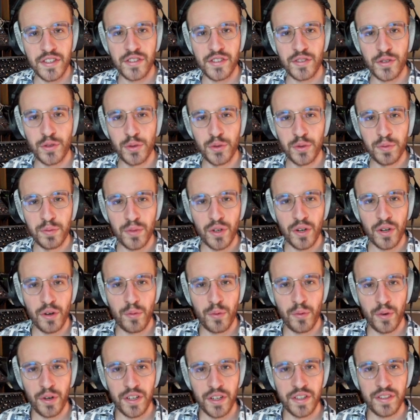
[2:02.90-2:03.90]
two more
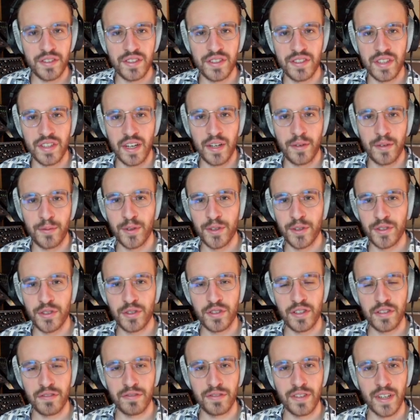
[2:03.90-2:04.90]
words that I want to
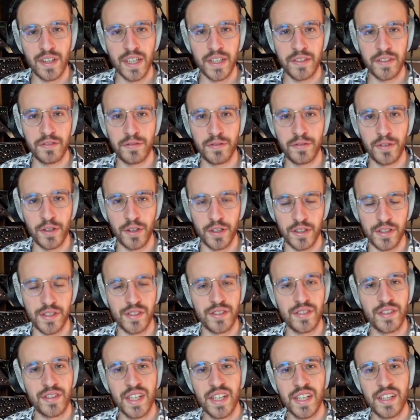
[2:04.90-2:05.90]
define
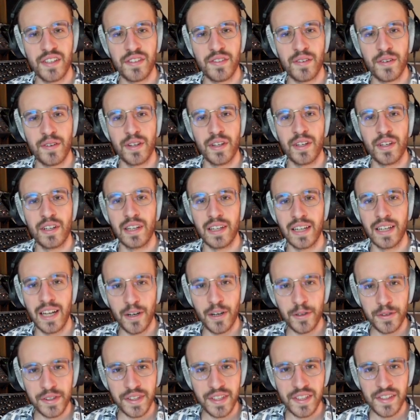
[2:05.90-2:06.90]
first:
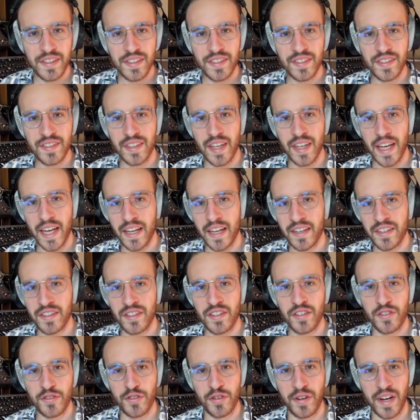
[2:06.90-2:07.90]
loudness and
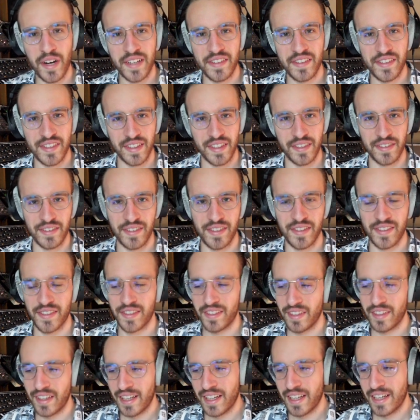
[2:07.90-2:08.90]
transients.
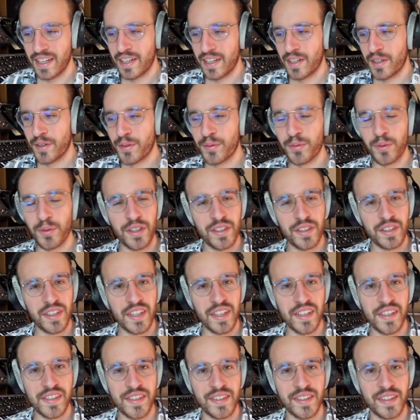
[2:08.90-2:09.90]
What
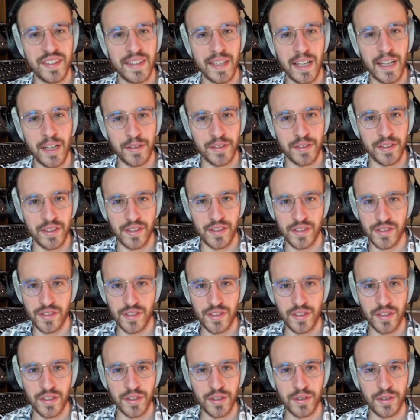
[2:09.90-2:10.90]
is loudness?
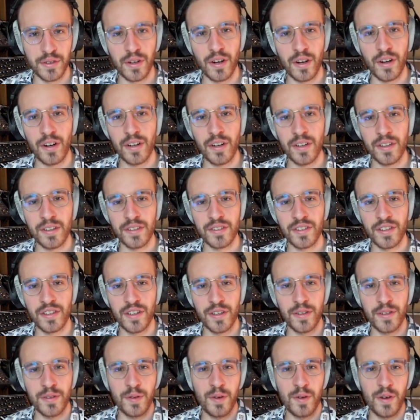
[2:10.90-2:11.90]
You all
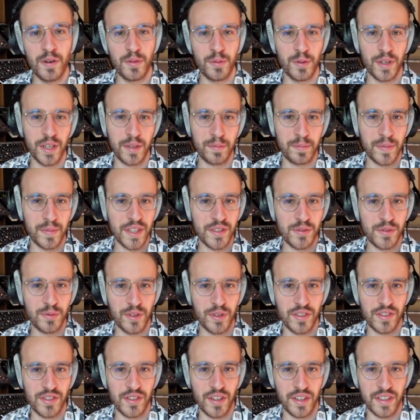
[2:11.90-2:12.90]
know what it means when a
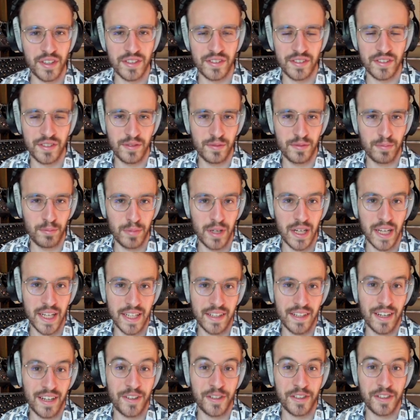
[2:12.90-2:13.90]
song is played
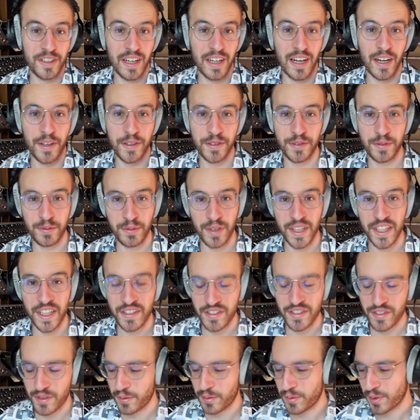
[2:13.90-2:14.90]
out loud, right?
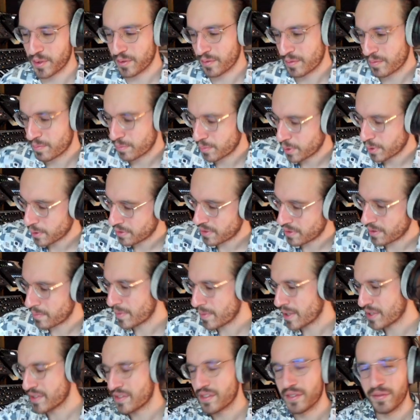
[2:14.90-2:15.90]
Someone put the
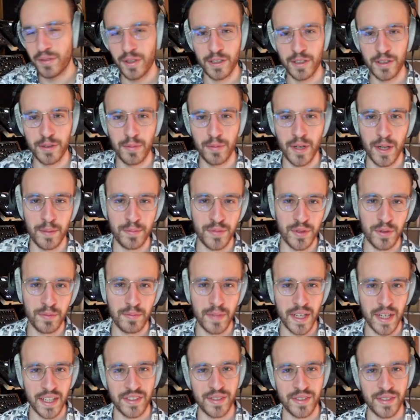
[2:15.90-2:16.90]
master volume up to
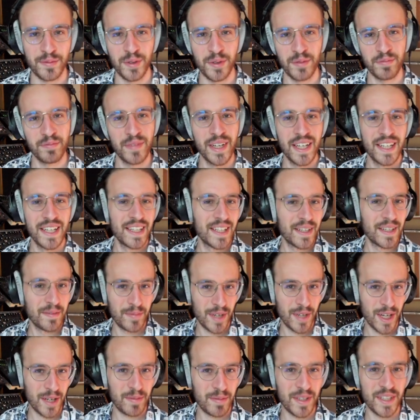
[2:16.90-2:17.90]
maximum,
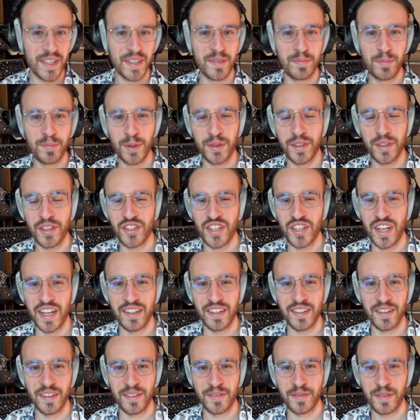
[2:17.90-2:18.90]
maybe put the channel
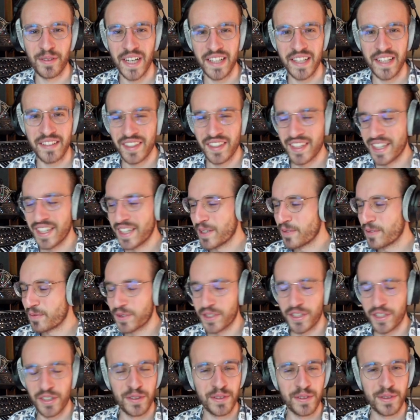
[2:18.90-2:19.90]
on red. We
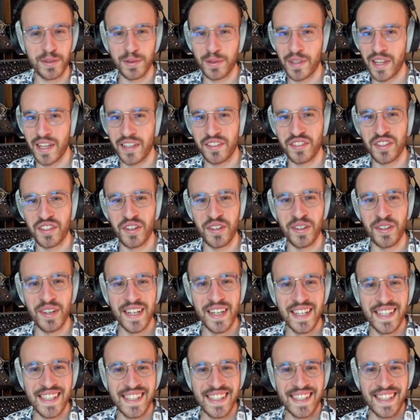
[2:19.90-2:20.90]
don't do that though.
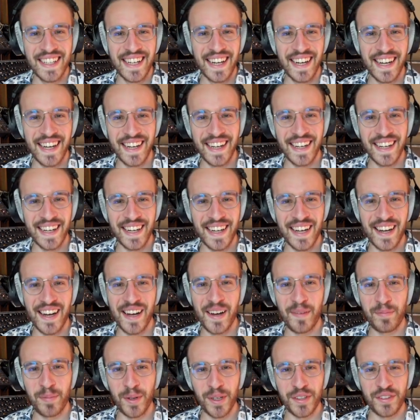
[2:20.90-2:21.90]

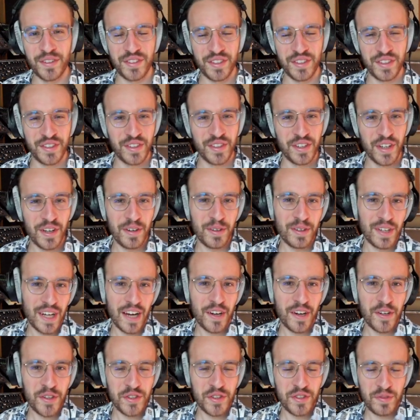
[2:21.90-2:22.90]
But you know,
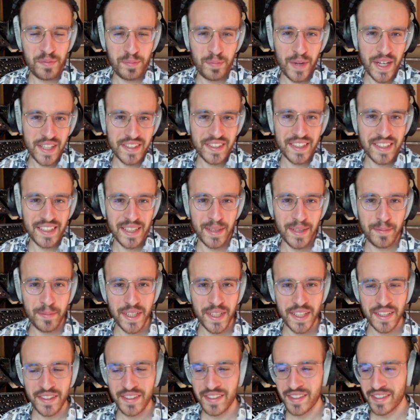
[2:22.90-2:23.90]
loud basically
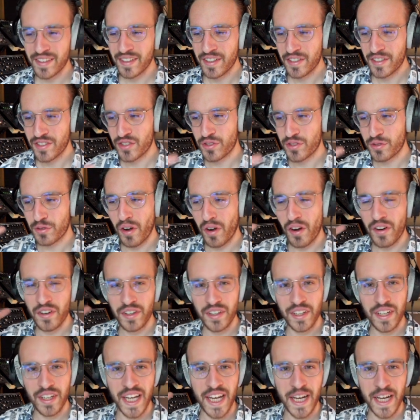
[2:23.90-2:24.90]
means stronger
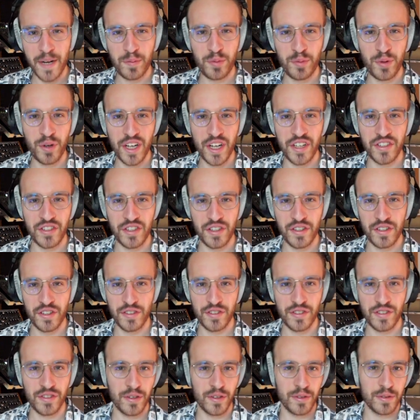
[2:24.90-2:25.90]
air pressure,
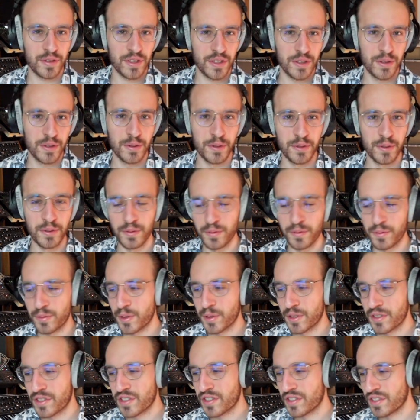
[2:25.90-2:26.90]
so you would